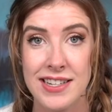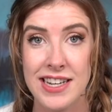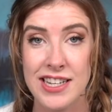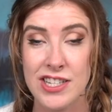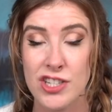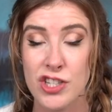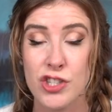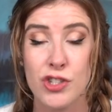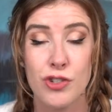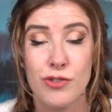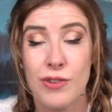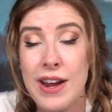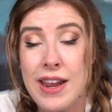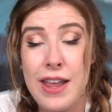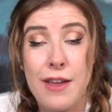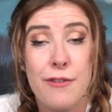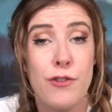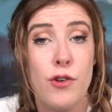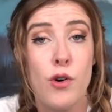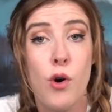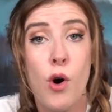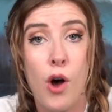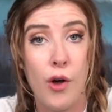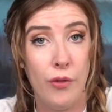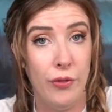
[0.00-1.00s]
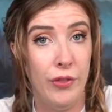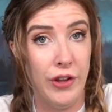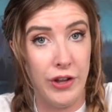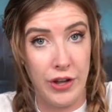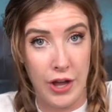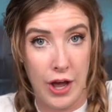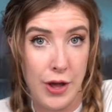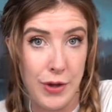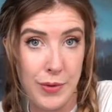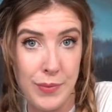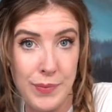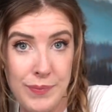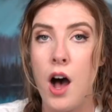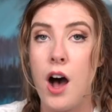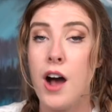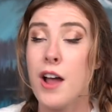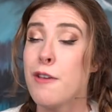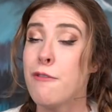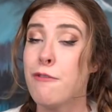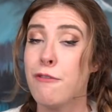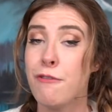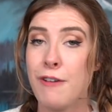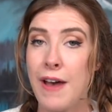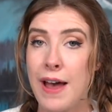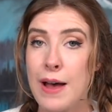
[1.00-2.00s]
it's just great if you're on the go. I
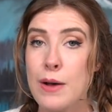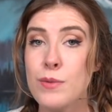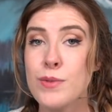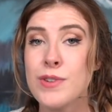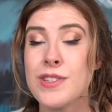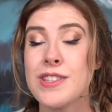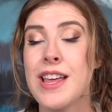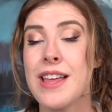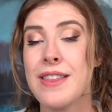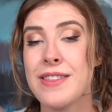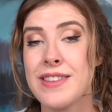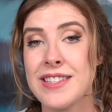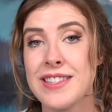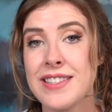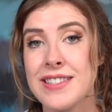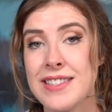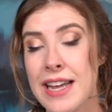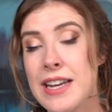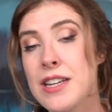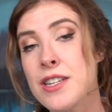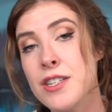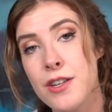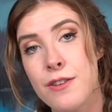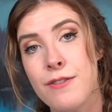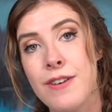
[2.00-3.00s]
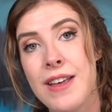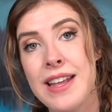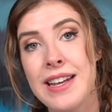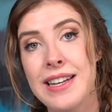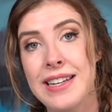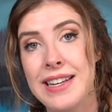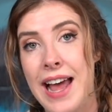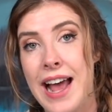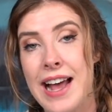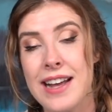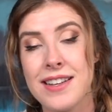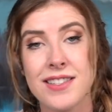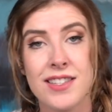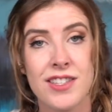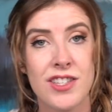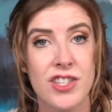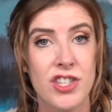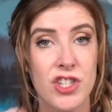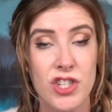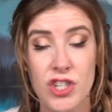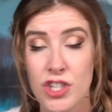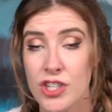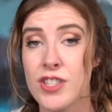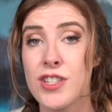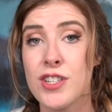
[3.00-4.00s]
found that the scent of it lasts
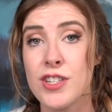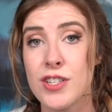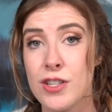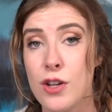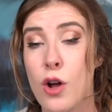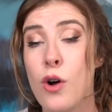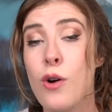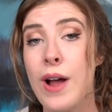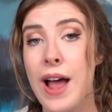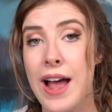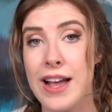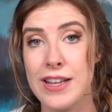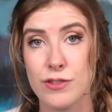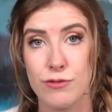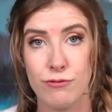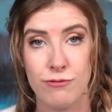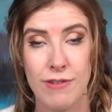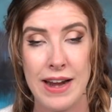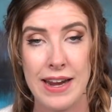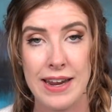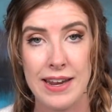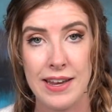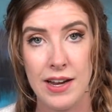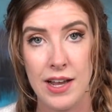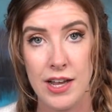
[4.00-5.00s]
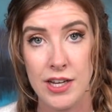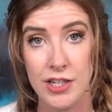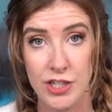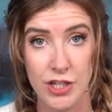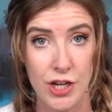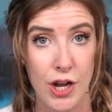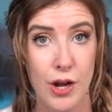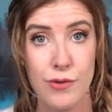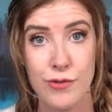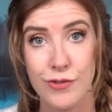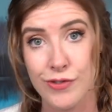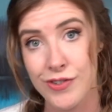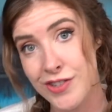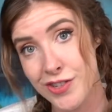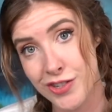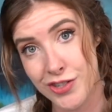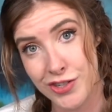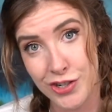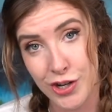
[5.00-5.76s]
just as long as regular deodorants